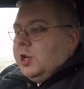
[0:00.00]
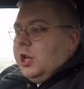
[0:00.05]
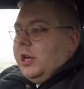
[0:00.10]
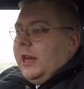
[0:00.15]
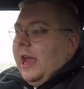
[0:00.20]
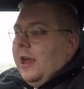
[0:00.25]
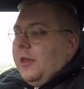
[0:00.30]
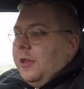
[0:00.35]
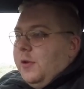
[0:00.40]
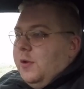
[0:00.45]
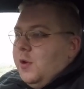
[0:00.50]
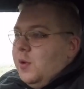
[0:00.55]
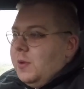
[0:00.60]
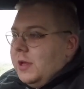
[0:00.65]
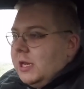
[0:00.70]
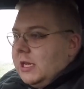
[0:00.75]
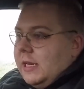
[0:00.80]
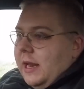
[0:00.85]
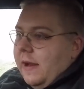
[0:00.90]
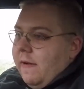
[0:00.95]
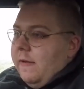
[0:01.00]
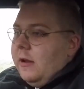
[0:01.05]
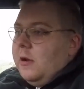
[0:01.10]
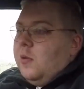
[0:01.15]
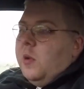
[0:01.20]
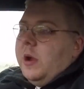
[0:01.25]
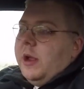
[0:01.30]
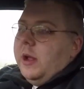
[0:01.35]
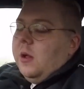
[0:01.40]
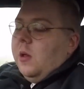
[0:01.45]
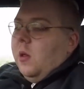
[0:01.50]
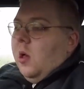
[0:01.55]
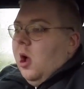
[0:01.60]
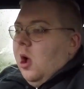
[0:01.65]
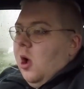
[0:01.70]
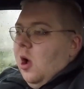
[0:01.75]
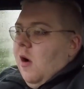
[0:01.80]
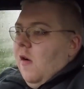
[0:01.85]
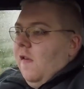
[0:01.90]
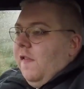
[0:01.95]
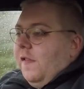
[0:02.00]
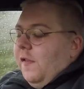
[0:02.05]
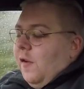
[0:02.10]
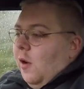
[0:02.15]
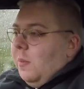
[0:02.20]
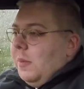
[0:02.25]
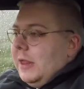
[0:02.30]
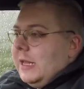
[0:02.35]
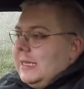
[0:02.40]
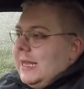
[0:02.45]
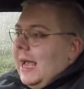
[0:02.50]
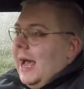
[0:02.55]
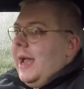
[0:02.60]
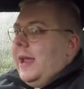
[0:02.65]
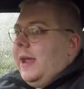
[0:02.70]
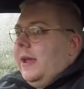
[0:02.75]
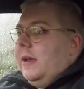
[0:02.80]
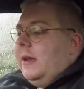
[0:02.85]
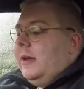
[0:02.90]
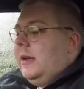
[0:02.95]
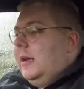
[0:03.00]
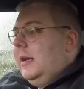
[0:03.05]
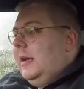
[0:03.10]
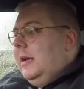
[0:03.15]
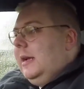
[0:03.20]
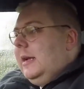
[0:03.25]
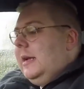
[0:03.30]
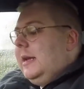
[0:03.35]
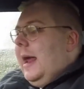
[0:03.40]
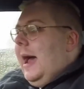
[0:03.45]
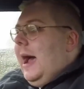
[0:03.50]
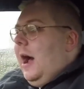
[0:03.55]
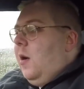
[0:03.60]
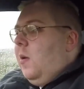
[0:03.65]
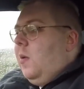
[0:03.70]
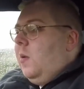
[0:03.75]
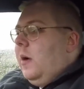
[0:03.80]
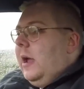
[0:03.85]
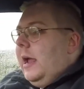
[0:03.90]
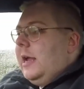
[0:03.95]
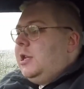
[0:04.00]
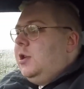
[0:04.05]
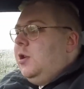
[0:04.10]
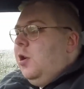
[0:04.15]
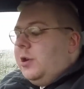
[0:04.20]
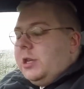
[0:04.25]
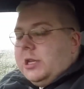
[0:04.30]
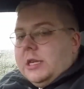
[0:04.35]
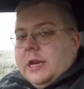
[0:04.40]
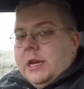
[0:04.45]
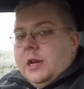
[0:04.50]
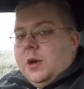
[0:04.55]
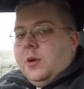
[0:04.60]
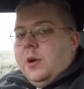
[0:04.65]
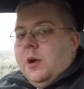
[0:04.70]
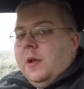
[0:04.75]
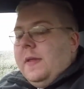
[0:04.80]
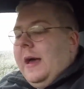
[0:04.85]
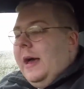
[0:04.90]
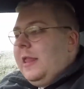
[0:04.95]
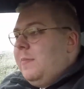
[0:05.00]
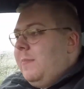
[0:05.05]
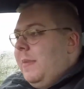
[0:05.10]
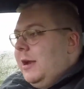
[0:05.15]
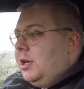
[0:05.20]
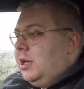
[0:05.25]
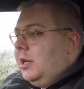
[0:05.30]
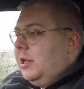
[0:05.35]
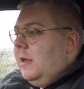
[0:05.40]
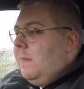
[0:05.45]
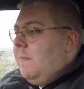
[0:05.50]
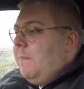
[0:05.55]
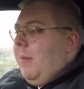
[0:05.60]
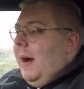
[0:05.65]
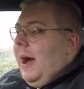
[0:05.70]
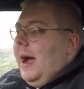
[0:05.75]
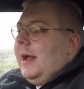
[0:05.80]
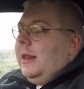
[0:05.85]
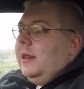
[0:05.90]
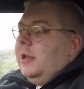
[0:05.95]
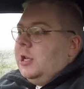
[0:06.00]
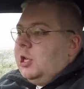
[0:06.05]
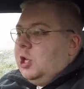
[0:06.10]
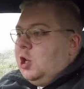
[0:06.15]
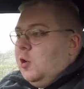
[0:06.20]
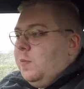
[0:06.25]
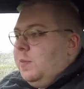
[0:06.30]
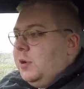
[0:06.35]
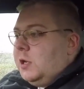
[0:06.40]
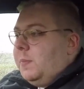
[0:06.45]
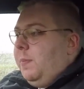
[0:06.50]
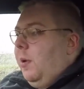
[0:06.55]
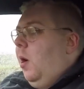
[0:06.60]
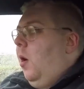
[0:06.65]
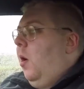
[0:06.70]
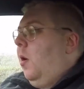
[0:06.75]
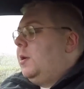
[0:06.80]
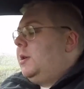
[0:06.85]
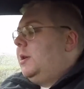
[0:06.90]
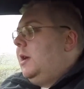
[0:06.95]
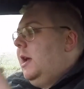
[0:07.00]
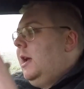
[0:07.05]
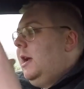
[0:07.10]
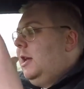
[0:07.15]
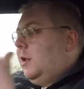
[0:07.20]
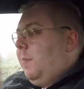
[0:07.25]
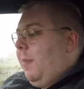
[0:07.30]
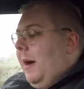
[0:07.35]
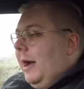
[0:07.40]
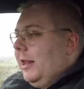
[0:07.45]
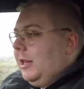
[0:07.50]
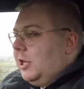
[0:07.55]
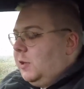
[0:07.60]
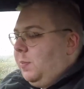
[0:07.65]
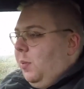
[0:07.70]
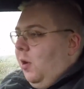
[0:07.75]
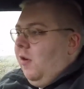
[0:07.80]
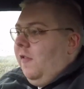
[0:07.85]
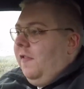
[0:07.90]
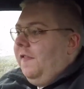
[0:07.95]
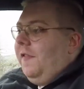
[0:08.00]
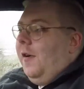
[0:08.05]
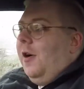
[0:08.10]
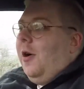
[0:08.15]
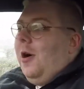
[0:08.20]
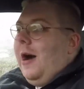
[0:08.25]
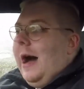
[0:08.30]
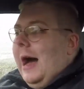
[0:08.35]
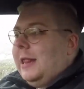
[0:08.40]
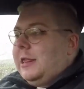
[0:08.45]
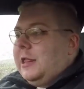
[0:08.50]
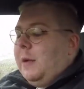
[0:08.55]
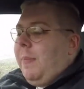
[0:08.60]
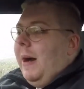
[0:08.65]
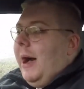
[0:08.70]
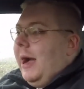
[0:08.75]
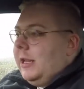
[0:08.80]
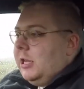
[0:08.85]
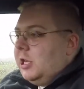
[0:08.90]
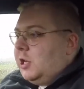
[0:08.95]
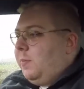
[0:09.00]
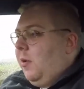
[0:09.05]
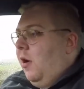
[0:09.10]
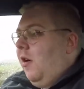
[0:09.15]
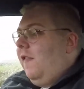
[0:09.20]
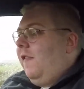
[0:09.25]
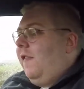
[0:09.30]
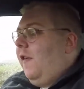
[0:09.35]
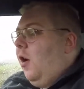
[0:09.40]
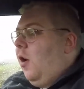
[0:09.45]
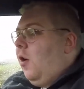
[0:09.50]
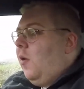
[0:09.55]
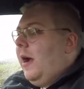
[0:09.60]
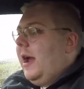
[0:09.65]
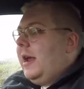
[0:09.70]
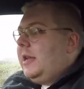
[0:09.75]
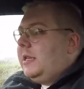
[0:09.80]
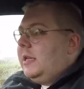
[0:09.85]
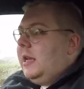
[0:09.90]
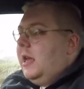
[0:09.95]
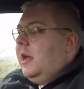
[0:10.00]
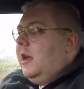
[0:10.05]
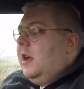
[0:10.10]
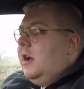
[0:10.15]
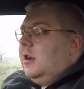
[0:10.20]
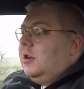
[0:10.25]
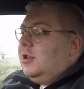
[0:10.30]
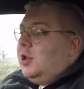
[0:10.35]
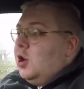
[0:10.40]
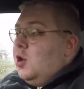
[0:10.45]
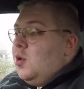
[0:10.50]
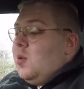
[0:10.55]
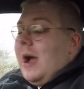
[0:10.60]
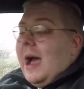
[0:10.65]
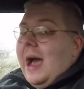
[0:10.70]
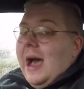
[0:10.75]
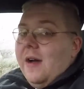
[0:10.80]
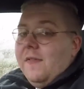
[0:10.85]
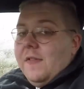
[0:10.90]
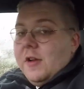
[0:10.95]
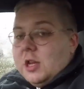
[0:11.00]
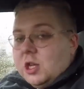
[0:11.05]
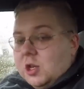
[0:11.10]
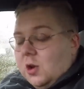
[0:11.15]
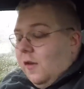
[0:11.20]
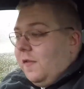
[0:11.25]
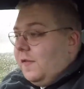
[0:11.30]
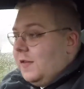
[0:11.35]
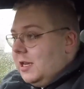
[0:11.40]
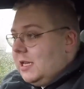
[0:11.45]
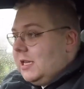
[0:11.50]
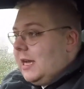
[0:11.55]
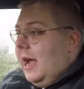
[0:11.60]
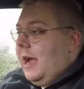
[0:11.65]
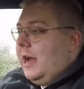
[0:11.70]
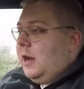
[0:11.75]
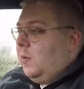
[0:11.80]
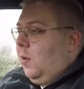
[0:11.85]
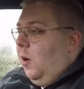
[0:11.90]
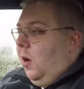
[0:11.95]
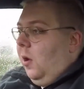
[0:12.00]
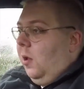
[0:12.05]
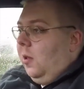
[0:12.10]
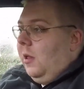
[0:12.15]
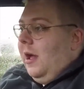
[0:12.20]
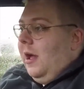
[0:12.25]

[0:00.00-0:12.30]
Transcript: you get through the steering wheel from the tyre. Now it's no secret that the Michelin Pilot SuperSports, the Pilotsport 4 and the Pilotsport 4S do have a softer sidewall